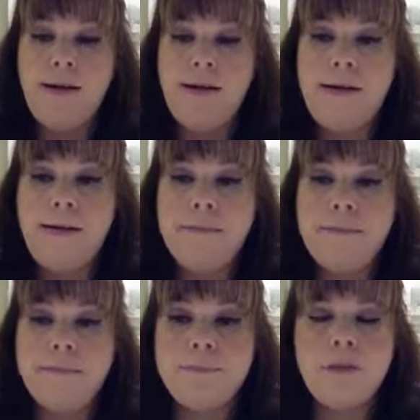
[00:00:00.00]

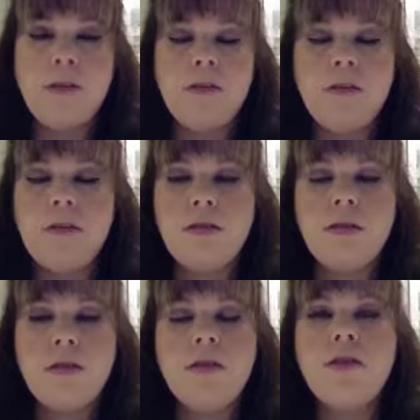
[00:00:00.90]
Um,
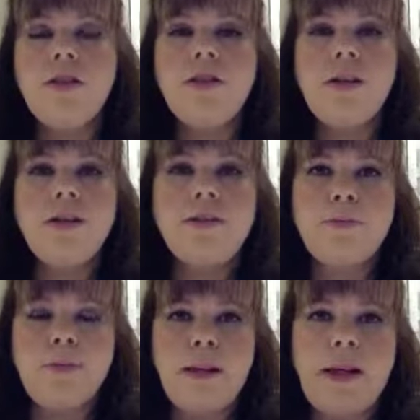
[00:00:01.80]
such a nice
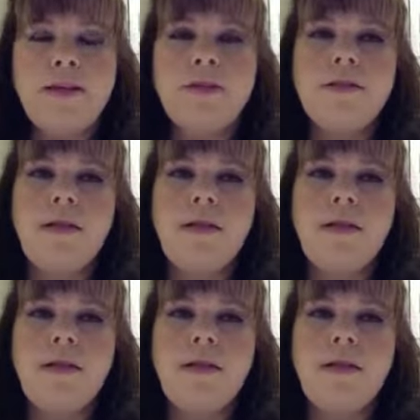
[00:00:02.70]
place.